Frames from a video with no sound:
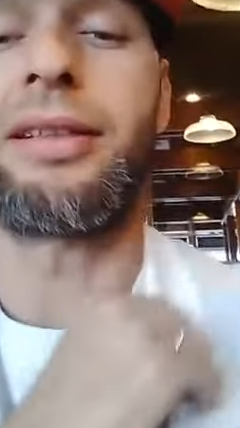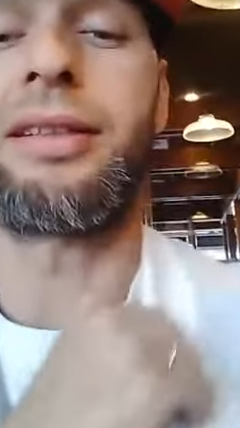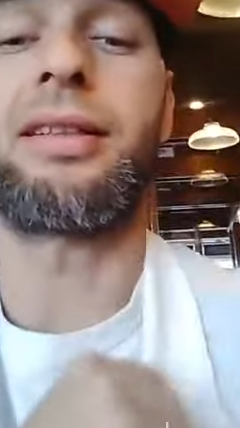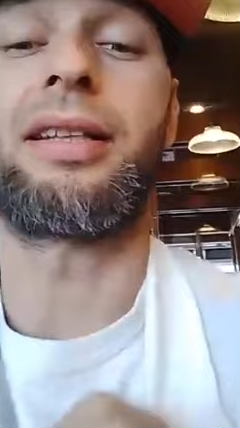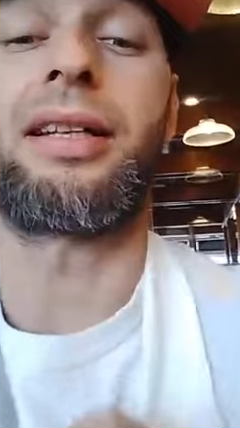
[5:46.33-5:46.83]

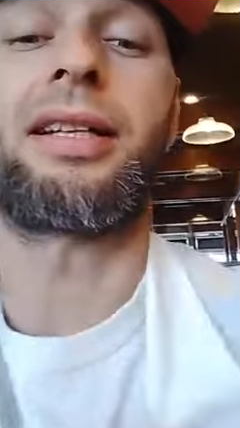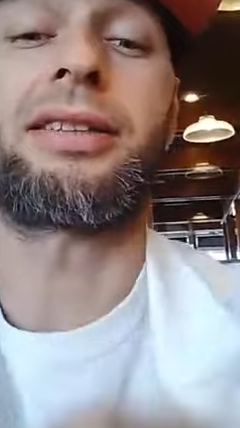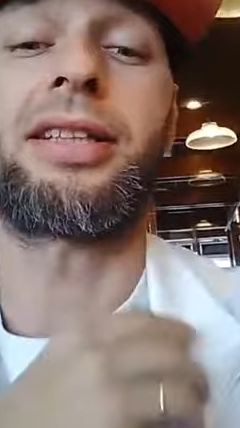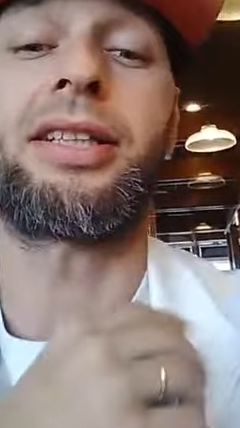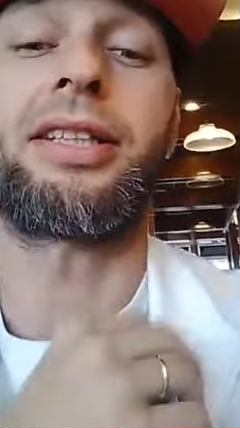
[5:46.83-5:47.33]
And I tell
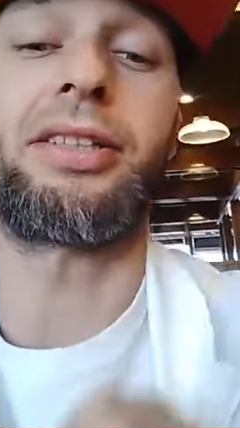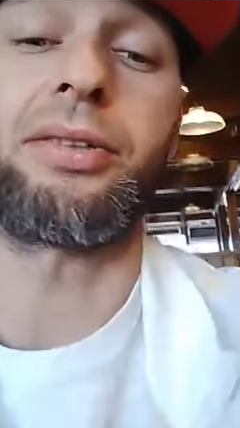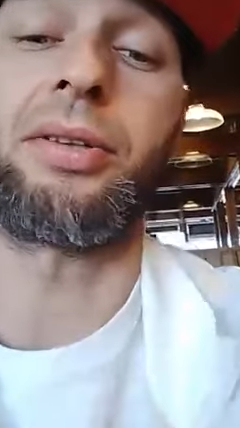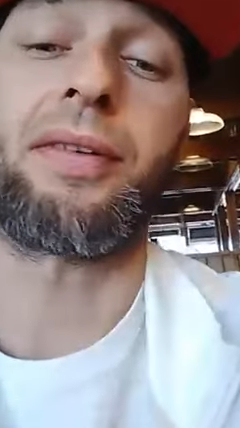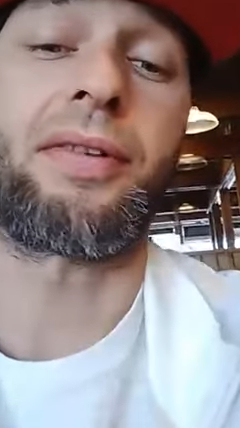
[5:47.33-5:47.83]
you, you're going to
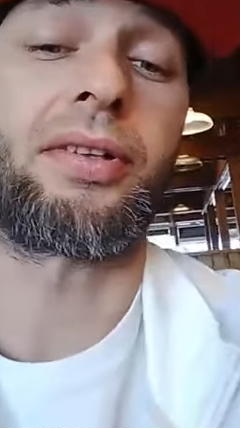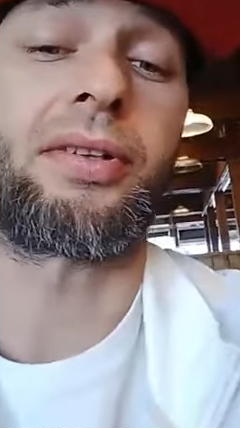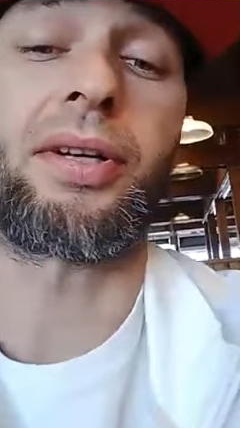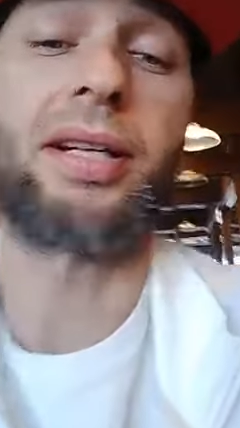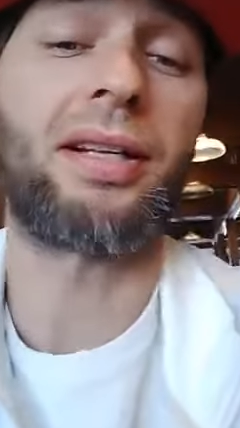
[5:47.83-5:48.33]
have a great
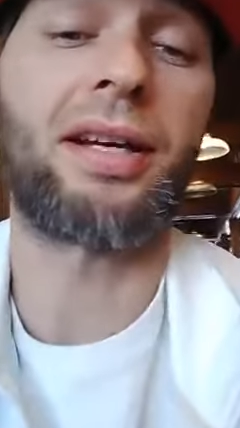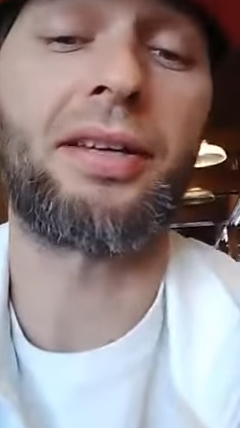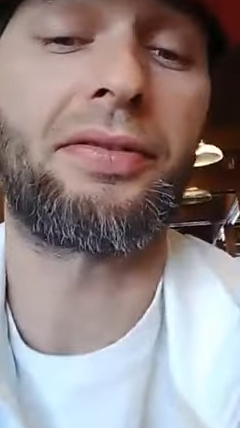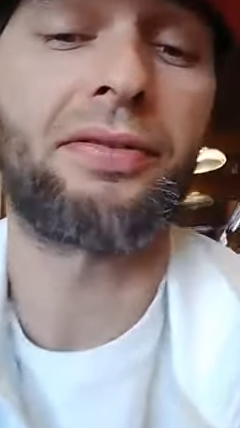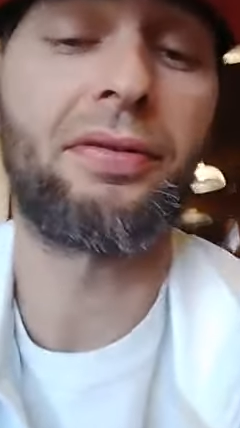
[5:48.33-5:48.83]
life.
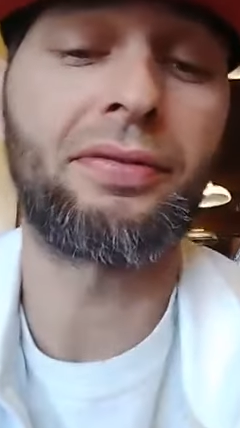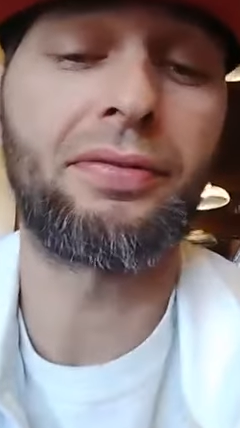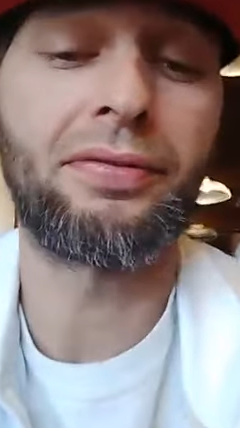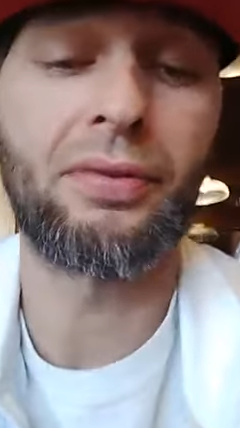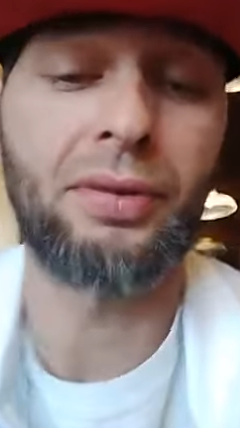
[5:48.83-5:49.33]
For
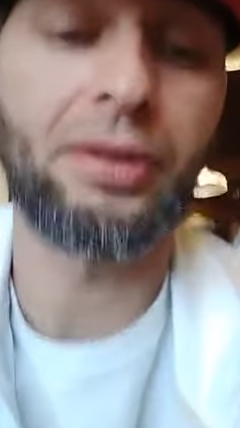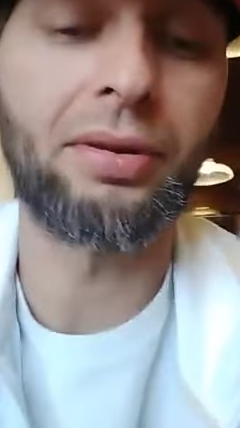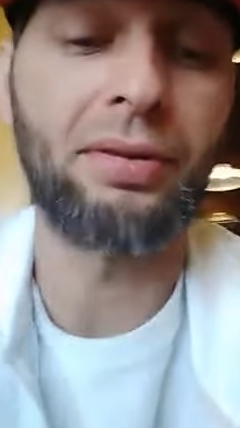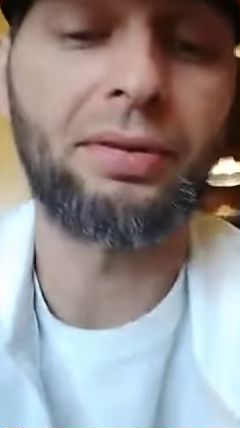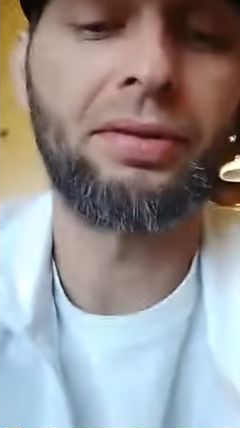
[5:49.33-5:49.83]
real.
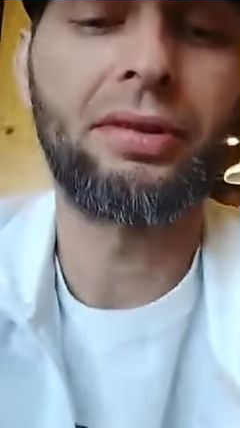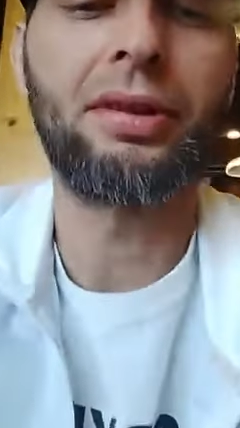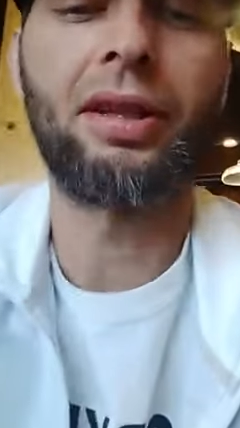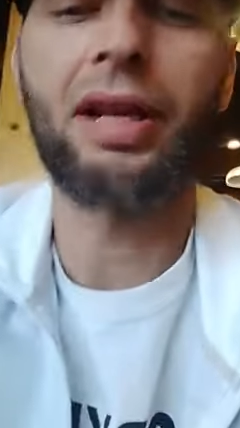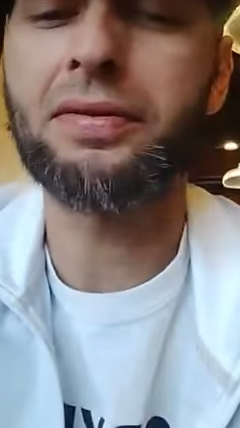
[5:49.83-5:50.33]
Your
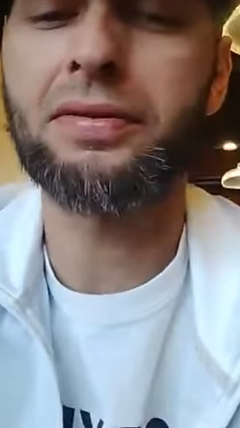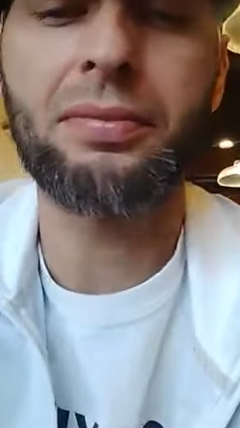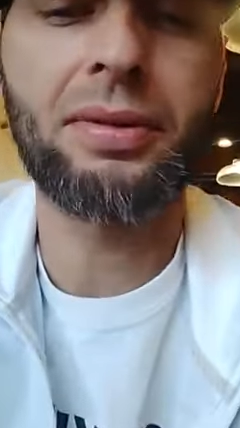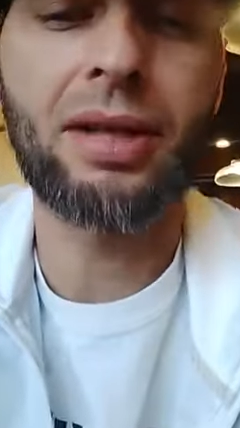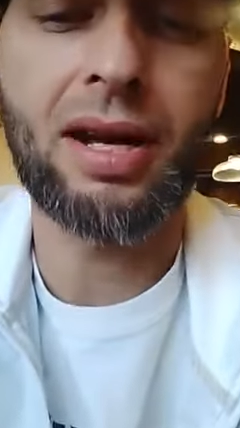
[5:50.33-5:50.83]
life's going to be
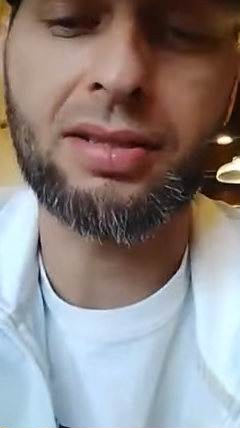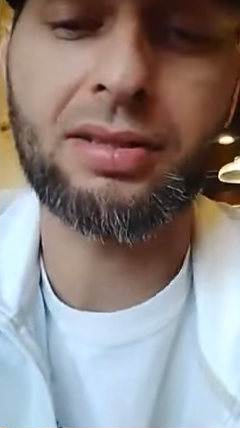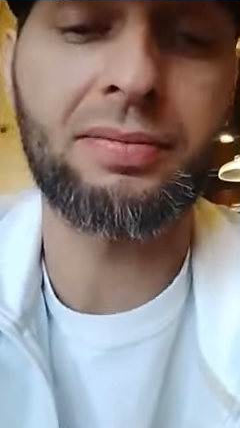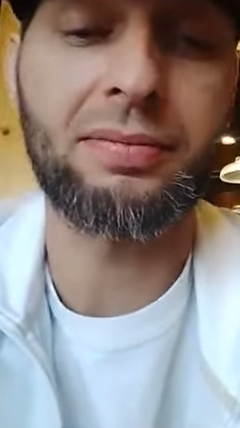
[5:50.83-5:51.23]
awesome.